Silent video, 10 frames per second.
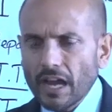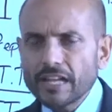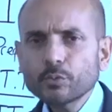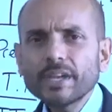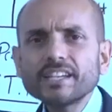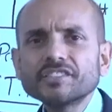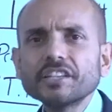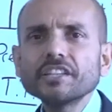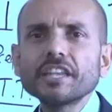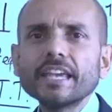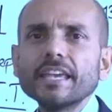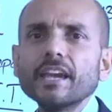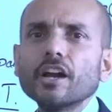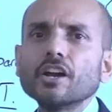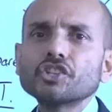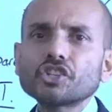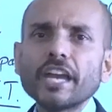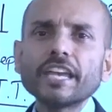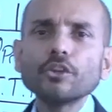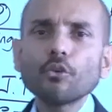As we consider the
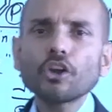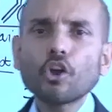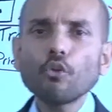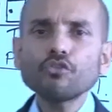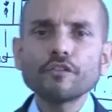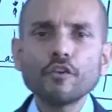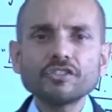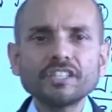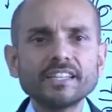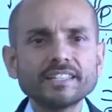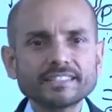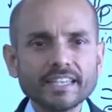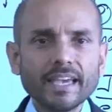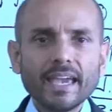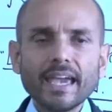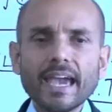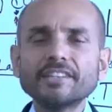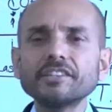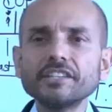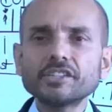shaking or the controversy that's
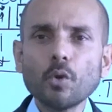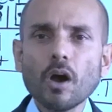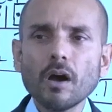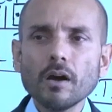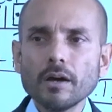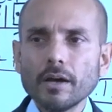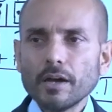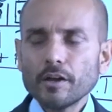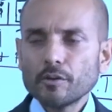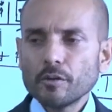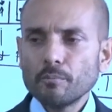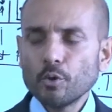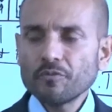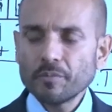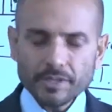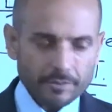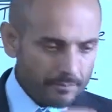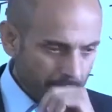entered into our movement,